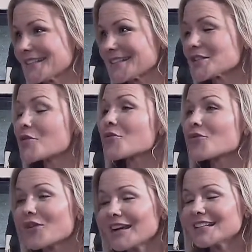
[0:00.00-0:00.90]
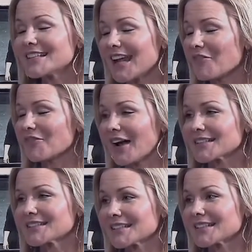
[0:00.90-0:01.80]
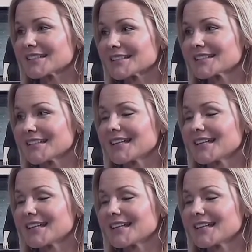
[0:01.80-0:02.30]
It's crazy how fast it is.